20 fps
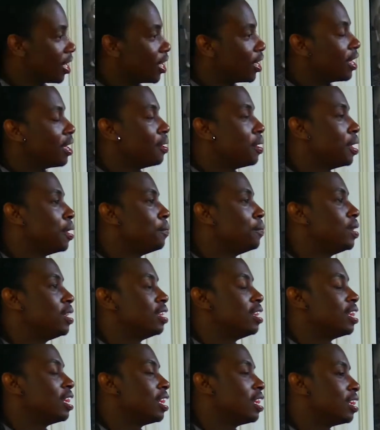I
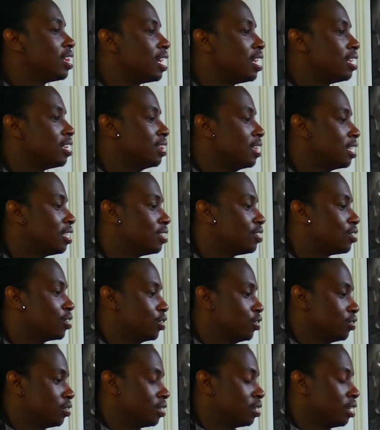mean, that is
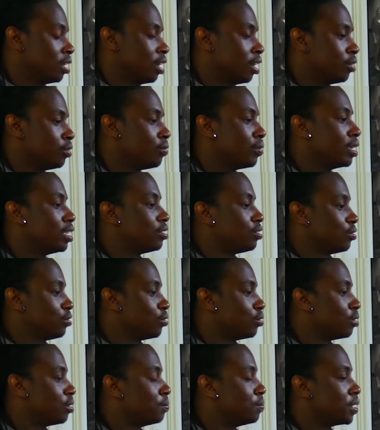such a great
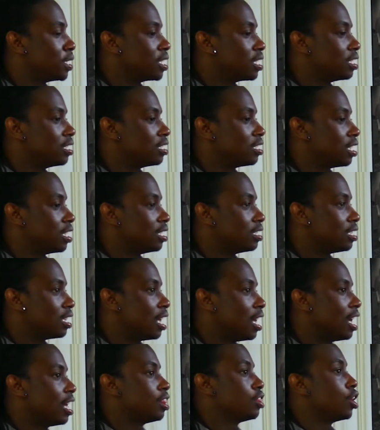story, because
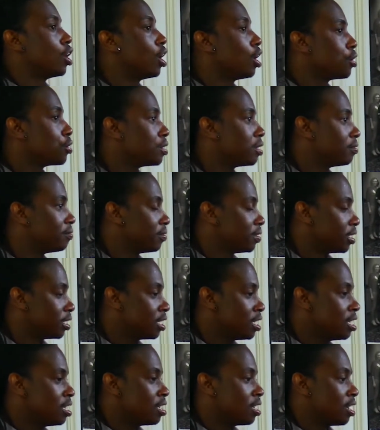at the heart of it,
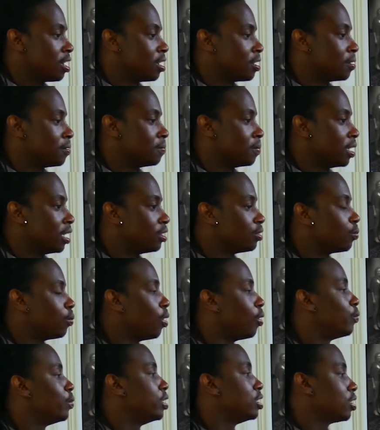it's
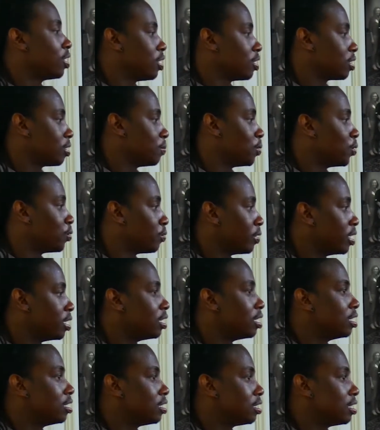what we talk about, right?
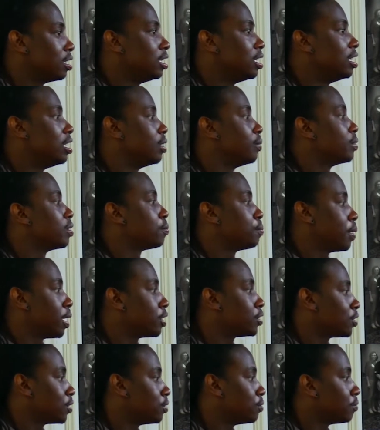It's leading with
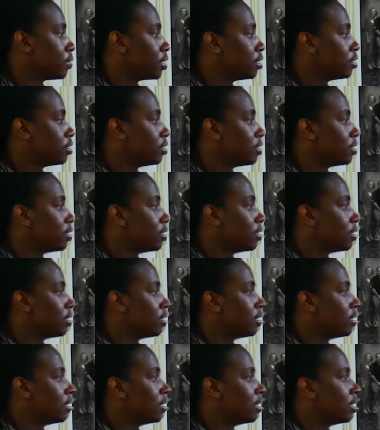passion, right? So
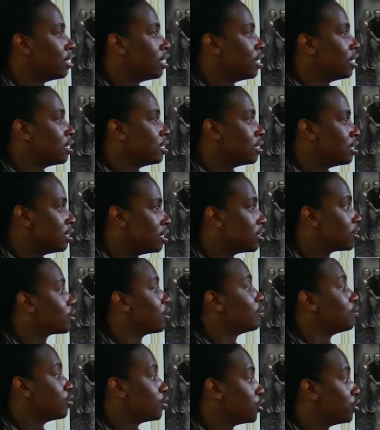in
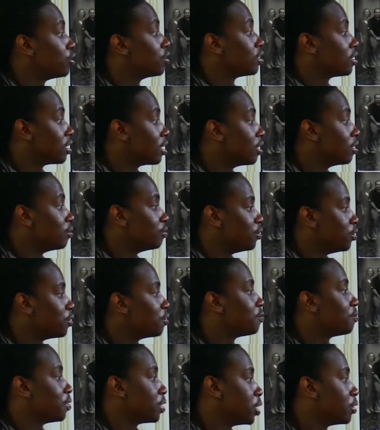discovering yourself, you're
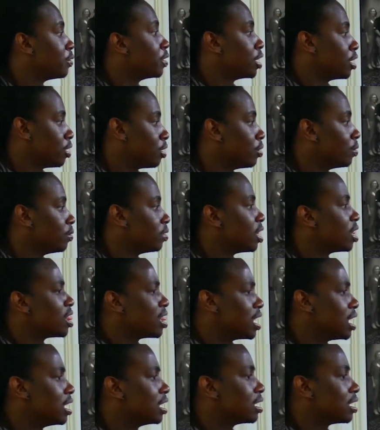figuring out the
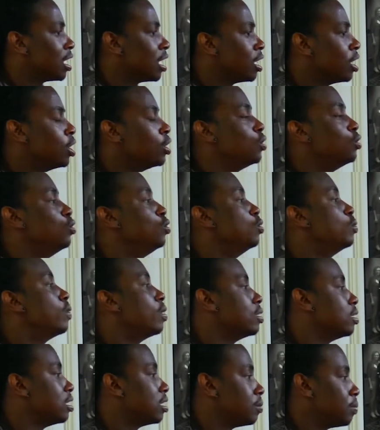things that you
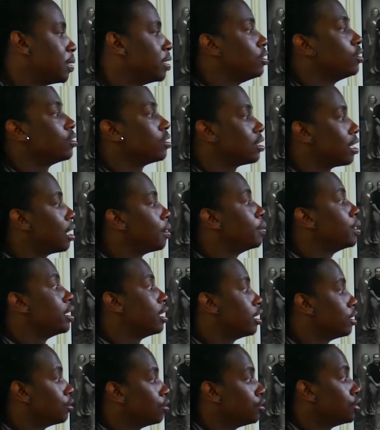want to spend your time and
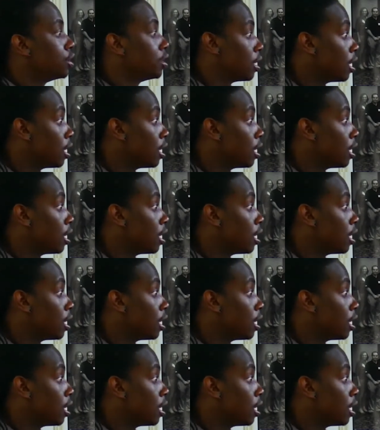energy